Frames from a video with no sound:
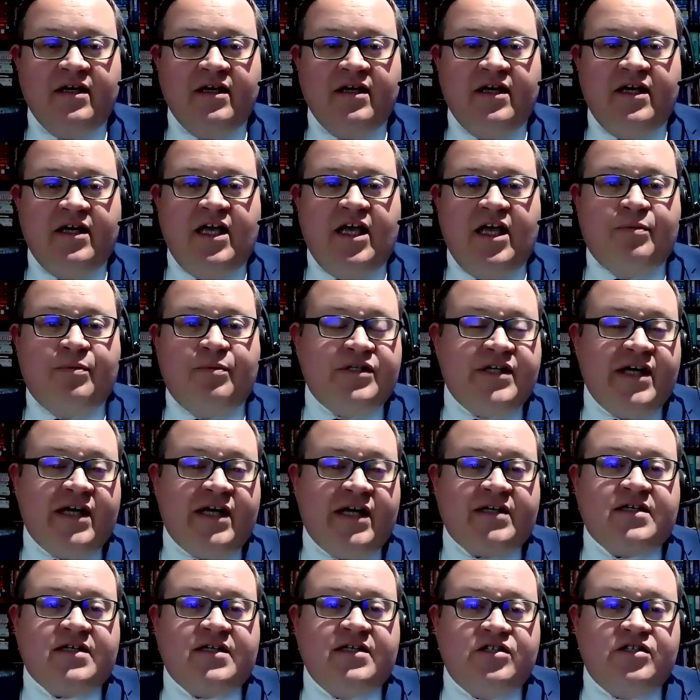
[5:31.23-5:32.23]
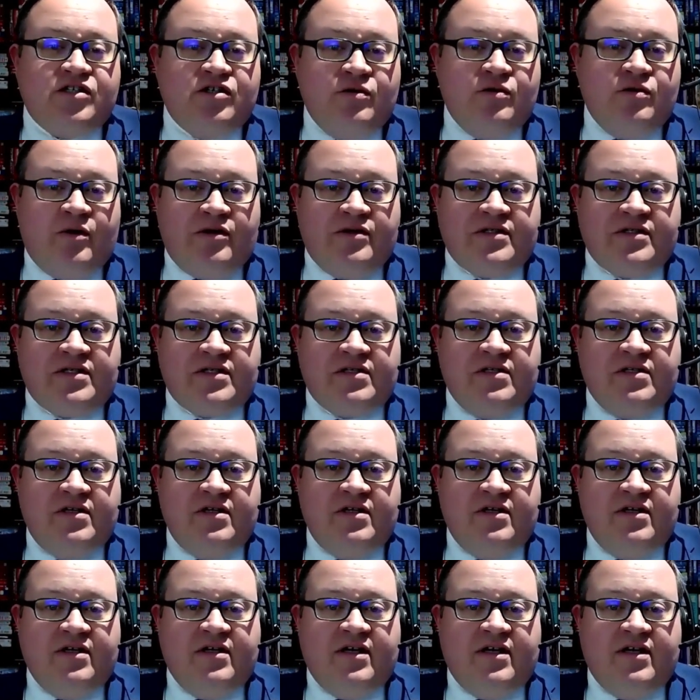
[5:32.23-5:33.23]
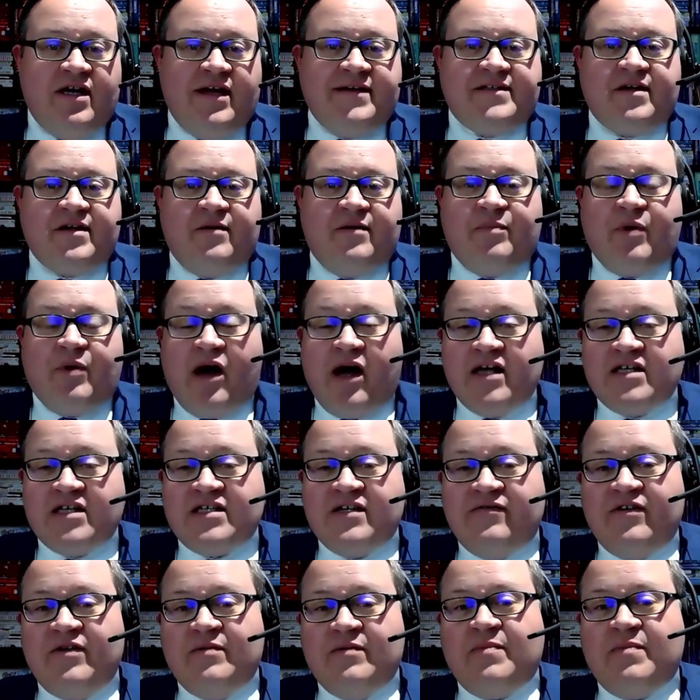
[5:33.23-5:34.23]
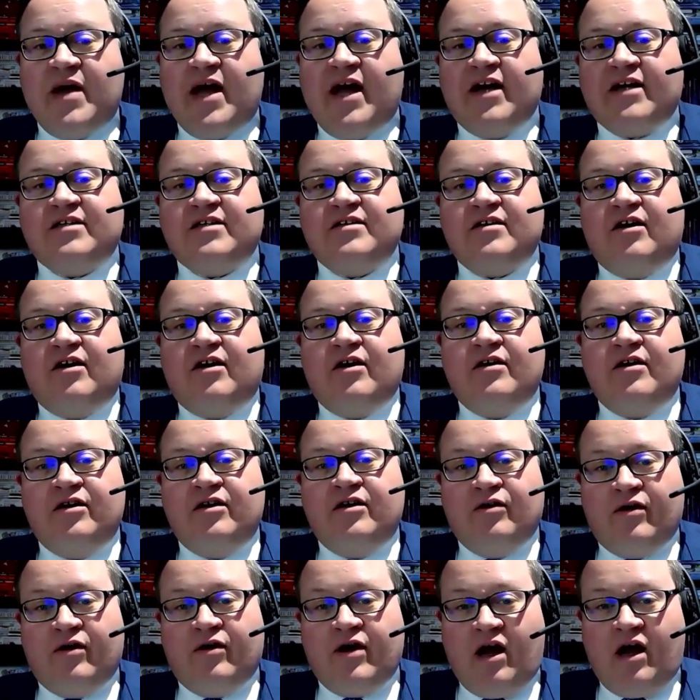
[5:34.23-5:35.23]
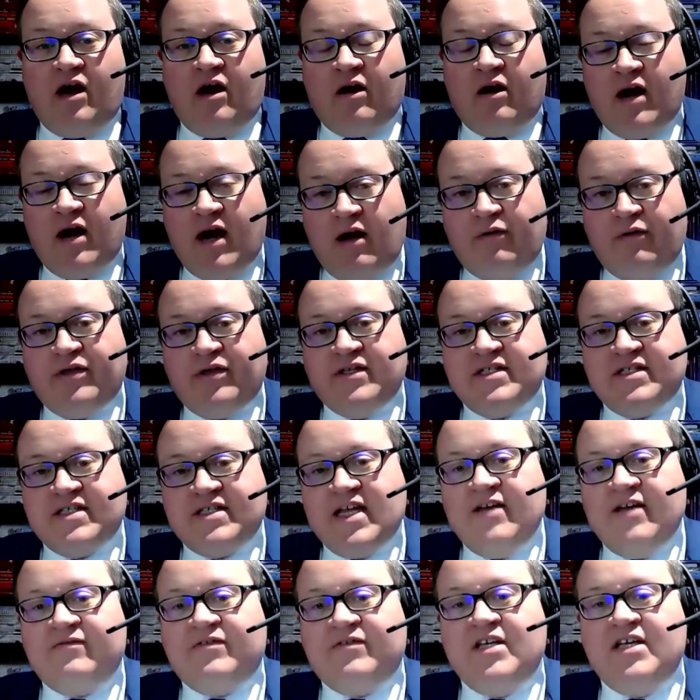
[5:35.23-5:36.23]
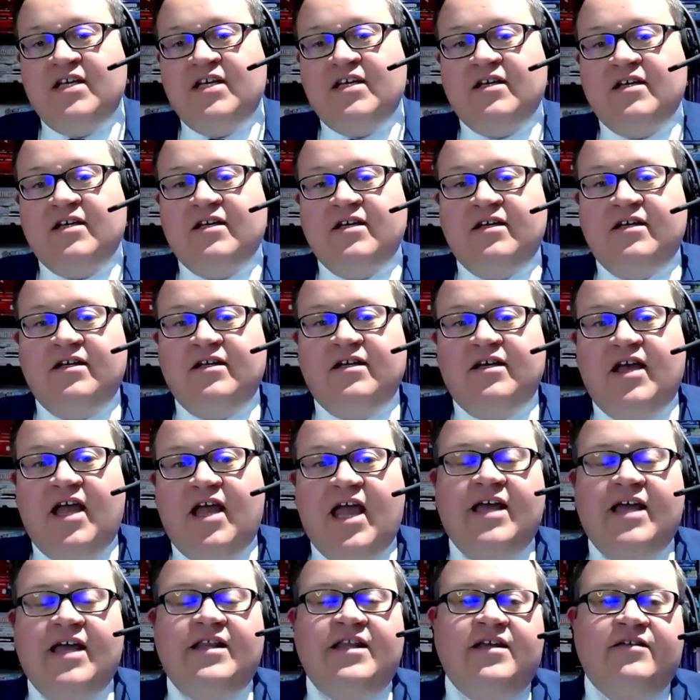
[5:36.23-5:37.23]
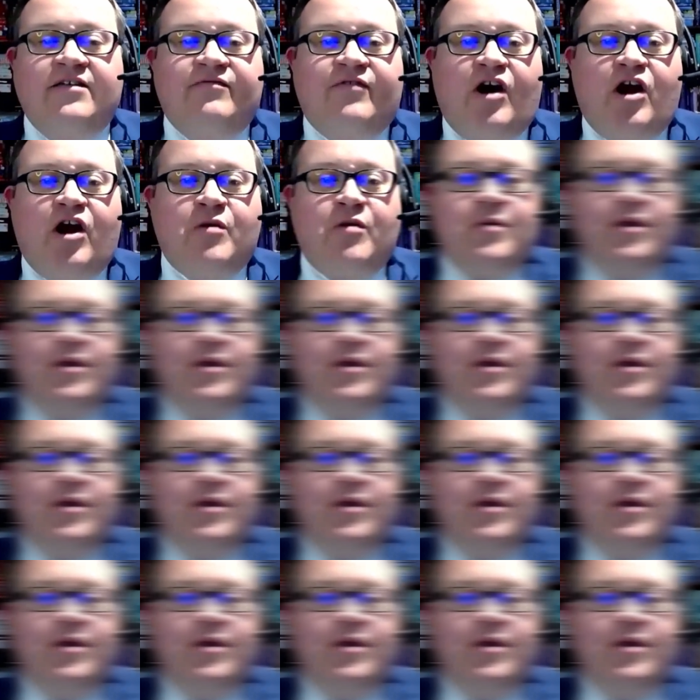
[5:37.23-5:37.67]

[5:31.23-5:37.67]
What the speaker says: It protects consumers, has a positive impact on our health and safety and the environment.